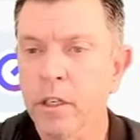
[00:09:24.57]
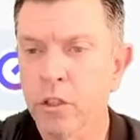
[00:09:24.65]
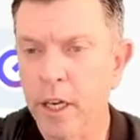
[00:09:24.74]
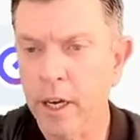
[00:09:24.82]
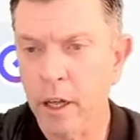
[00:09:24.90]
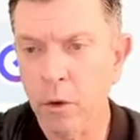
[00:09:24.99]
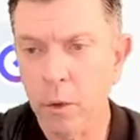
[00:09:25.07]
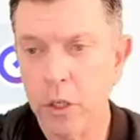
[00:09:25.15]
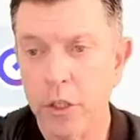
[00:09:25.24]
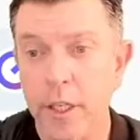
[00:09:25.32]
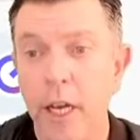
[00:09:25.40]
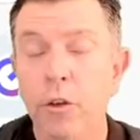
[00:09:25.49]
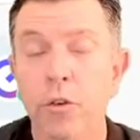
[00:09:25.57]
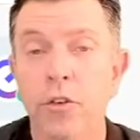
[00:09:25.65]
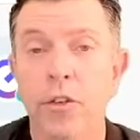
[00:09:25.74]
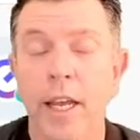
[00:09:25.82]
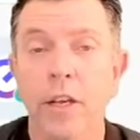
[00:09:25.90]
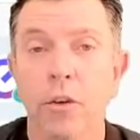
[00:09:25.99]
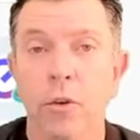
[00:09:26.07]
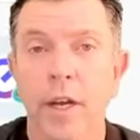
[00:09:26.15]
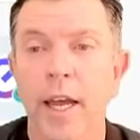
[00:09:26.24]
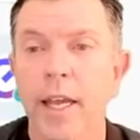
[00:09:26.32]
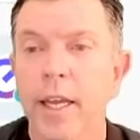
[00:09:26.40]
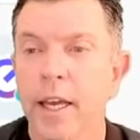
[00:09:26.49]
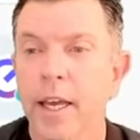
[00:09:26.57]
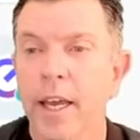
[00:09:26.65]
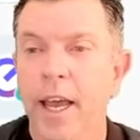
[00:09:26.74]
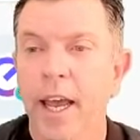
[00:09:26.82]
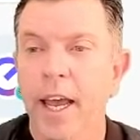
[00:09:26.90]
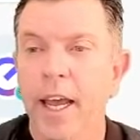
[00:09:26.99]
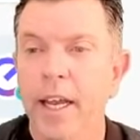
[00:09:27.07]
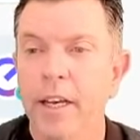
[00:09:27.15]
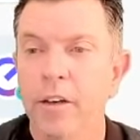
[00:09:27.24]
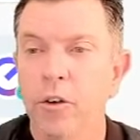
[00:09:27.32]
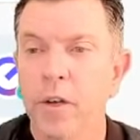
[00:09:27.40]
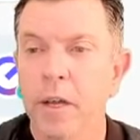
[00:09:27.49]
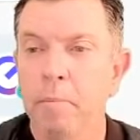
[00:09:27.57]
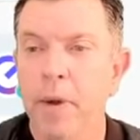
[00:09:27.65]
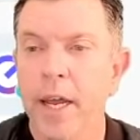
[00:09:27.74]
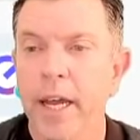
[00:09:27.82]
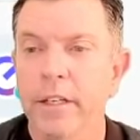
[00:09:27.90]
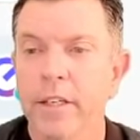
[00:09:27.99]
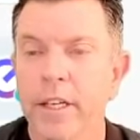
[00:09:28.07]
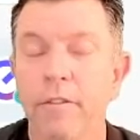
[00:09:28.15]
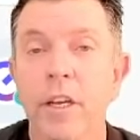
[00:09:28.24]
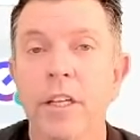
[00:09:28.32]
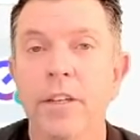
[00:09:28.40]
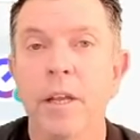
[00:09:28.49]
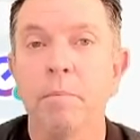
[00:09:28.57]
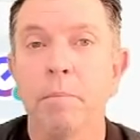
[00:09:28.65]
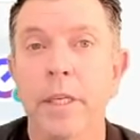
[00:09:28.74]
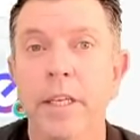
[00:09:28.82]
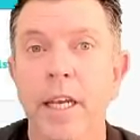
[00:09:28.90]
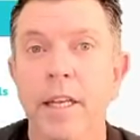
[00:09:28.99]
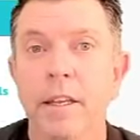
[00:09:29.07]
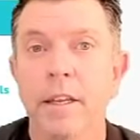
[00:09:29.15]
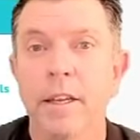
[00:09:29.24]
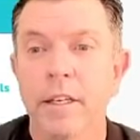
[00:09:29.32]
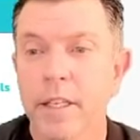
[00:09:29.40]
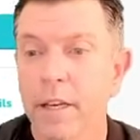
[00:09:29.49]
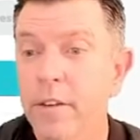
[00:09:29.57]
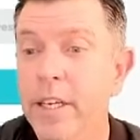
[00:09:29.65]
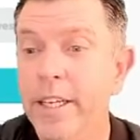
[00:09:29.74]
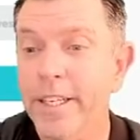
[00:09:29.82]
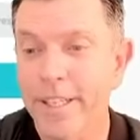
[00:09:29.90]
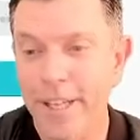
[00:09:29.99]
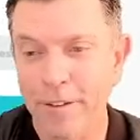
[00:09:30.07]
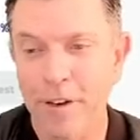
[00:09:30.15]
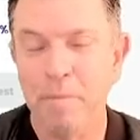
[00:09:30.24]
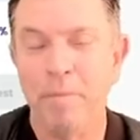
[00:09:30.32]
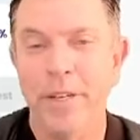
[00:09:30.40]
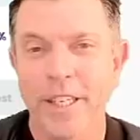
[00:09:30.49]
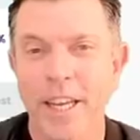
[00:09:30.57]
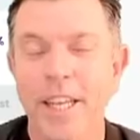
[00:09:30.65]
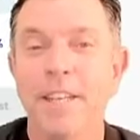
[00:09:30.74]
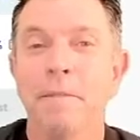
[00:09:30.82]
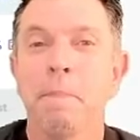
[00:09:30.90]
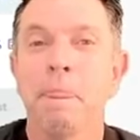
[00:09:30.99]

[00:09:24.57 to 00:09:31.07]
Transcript: So in other words, yeah, you stake your Cake and you get paid out 77%,